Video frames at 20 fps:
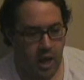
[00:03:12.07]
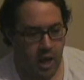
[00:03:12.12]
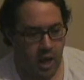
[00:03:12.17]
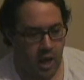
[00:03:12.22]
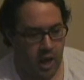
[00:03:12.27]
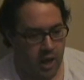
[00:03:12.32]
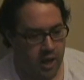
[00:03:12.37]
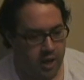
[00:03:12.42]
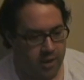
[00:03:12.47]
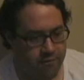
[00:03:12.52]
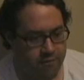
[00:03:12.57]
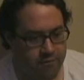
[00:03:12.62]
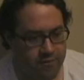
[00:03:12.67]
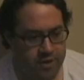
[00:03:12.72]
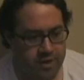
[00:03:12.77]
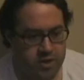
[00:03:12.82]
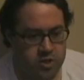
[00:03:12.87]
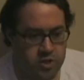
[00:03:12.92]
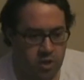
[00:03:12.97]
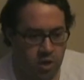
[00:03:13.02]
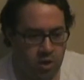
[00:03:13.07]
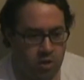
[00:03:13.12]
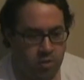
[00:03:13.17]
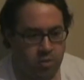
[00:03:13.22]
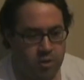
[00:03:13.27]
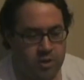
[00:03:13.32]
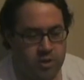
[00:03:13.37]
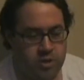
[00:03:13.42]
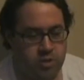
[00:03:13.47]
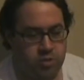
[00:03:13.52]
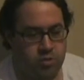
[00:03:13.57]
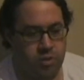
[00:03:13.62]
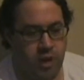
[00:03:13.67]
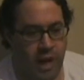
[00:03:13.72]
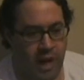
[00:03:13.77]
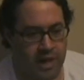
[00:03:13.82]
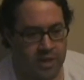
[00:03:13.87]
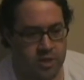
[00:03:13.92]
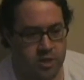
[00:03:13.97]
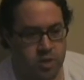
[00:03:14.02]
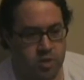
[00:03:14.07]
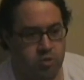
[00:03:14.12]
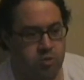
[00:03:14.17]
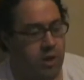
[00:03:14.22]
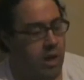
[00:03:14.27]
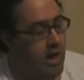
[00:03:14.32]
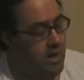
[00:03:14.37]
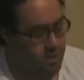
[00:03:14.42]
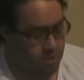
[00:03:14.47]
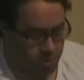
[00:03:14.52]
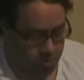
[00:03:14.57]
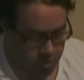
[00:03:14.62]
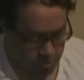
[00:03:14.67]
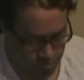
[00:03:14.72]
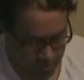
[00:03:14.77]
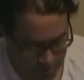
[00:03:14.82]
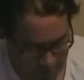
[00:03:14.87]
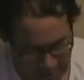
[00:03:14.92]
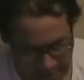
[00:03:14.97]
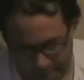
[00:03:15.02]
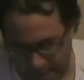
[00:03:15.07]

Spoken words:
I finished all the way through high school. High school, I